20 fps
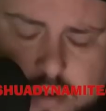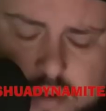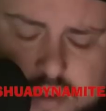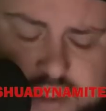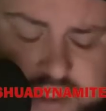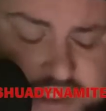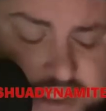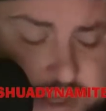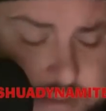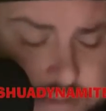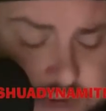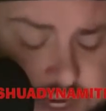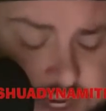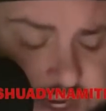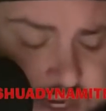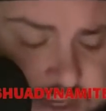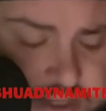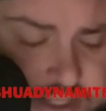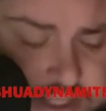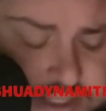Did
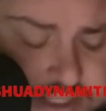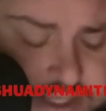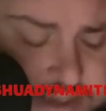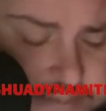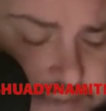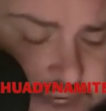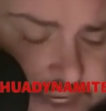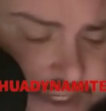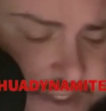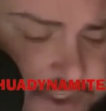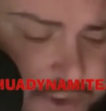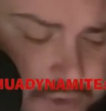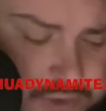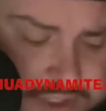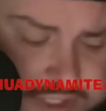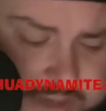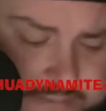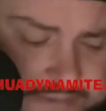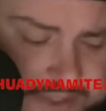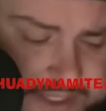somebody do
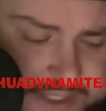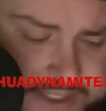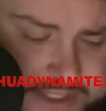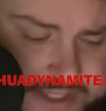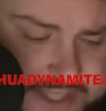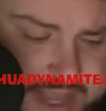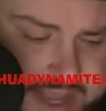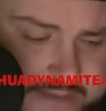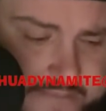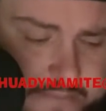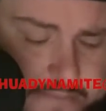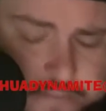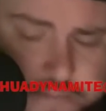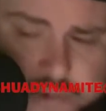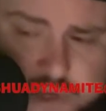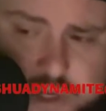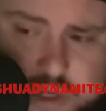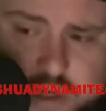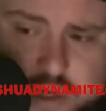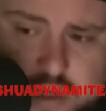something to them
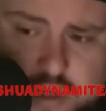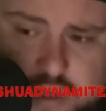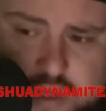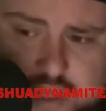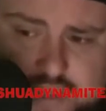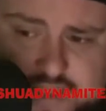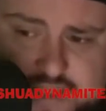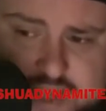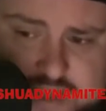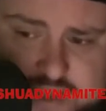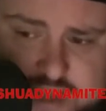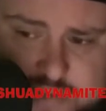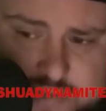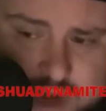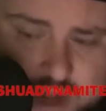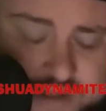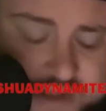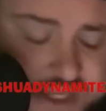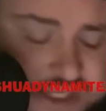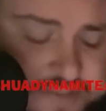that sent them
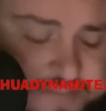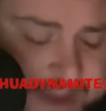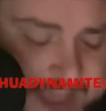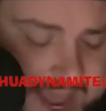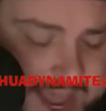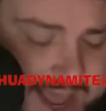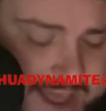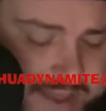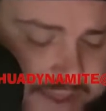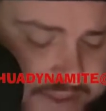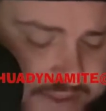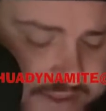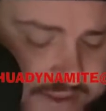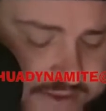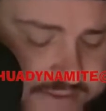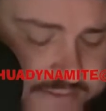on this path?